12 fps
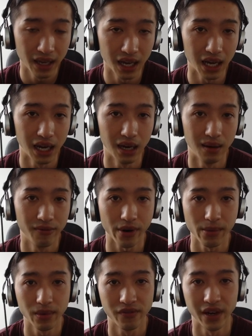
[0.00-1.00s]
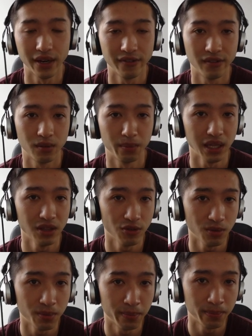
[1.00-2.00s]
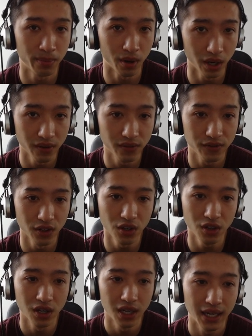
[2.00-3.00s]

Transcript: From a fundamental point of view,